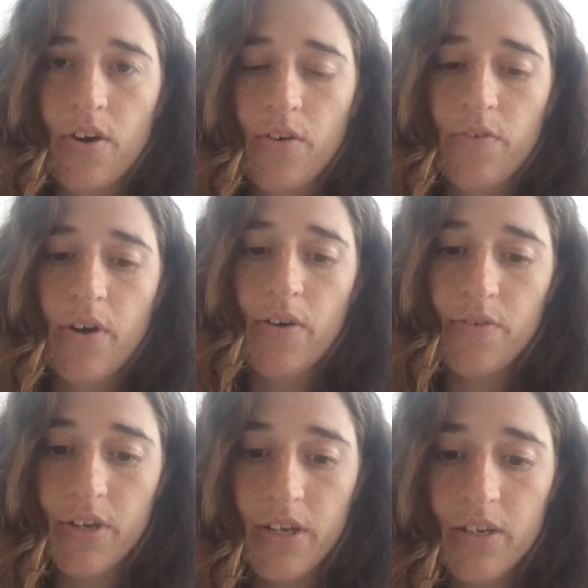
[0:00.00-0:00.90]
of
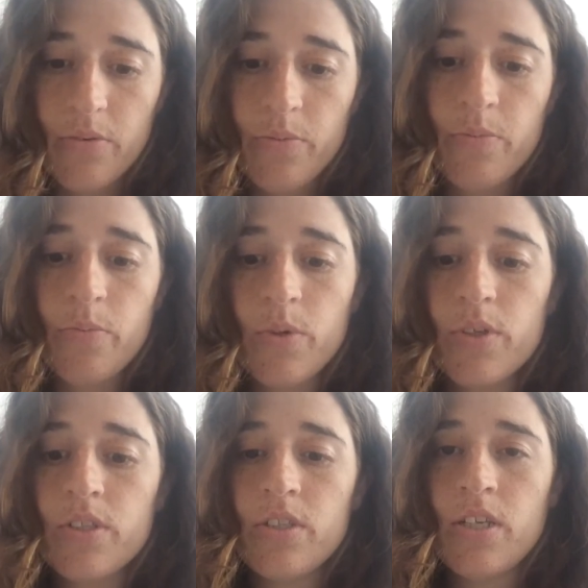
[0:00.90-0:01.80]
African
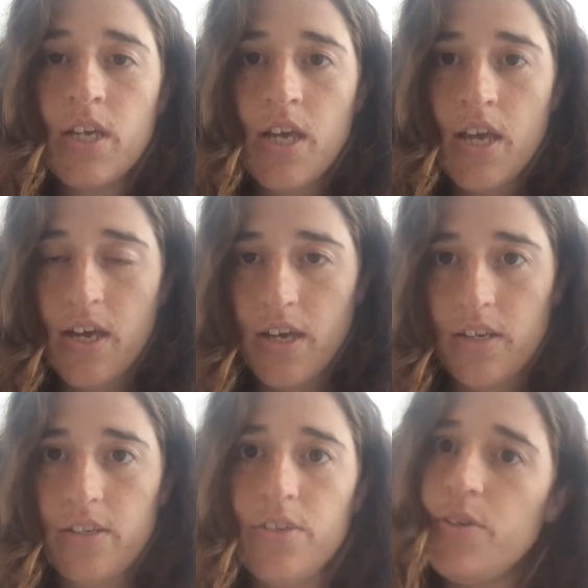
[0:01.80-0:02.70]
books
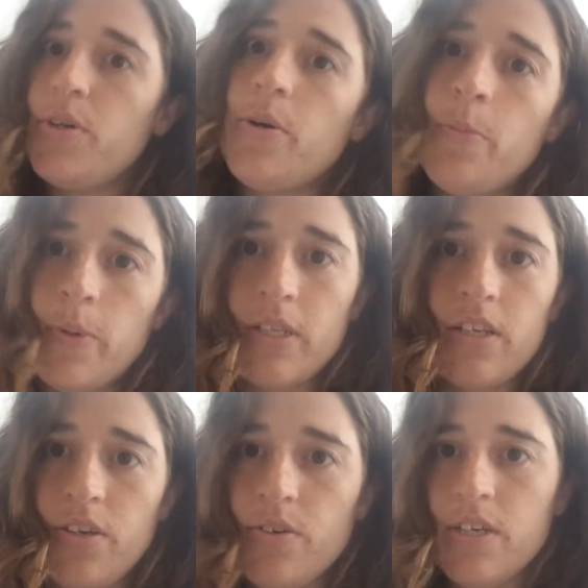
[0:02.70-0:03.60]
and Europe and
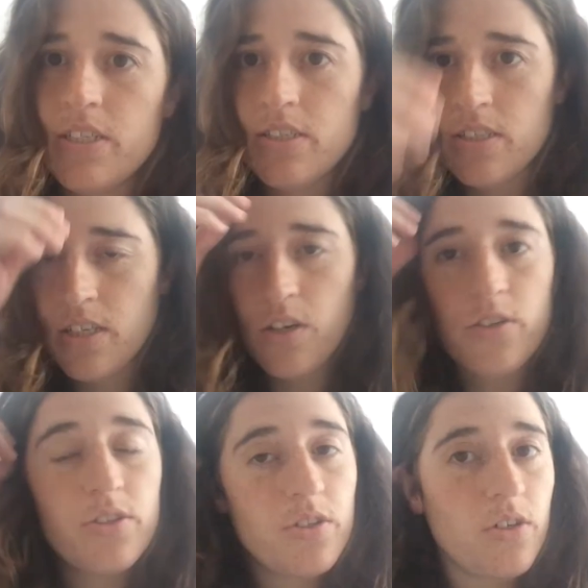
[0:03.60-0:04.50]
the US,
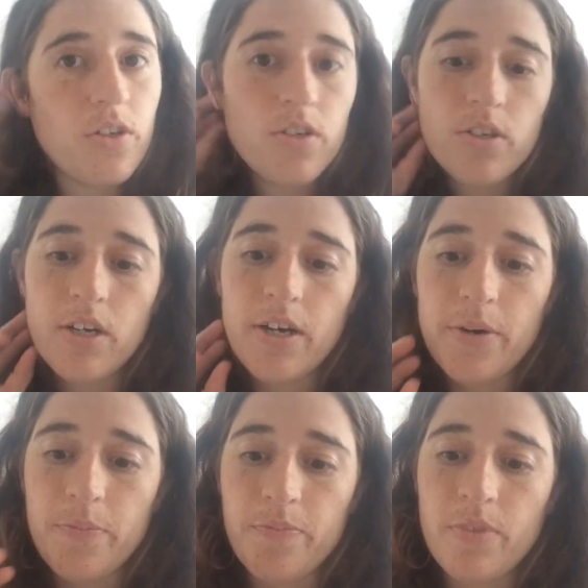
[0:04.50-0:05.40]
also
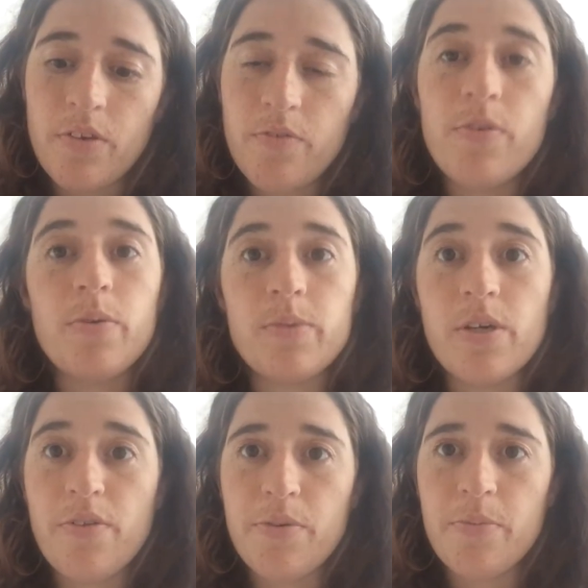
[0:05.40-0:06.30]
from
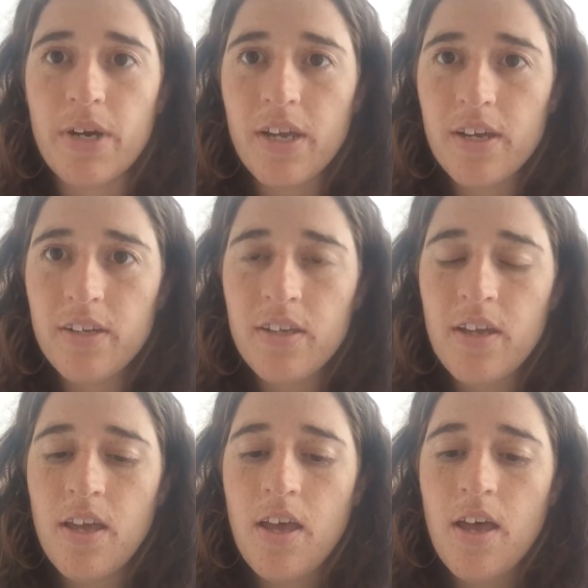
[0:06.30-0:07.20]
South America.
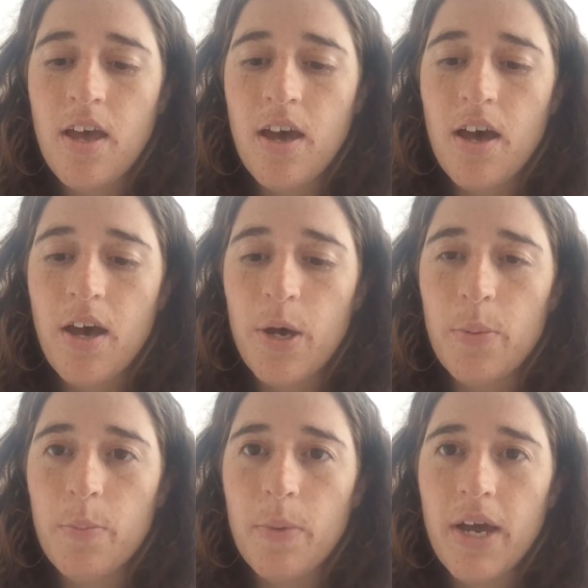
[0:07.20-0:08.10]

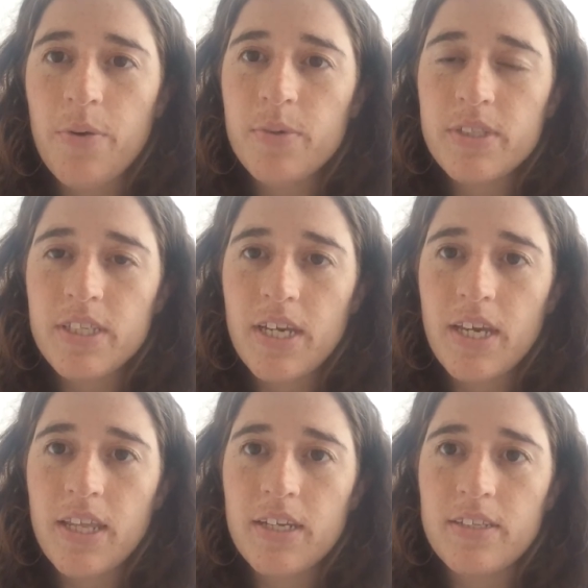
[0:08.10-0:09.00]
I will
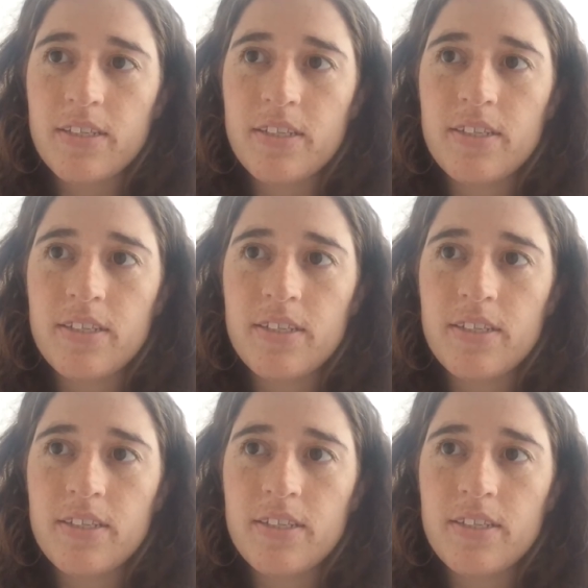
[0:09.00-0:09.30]
say that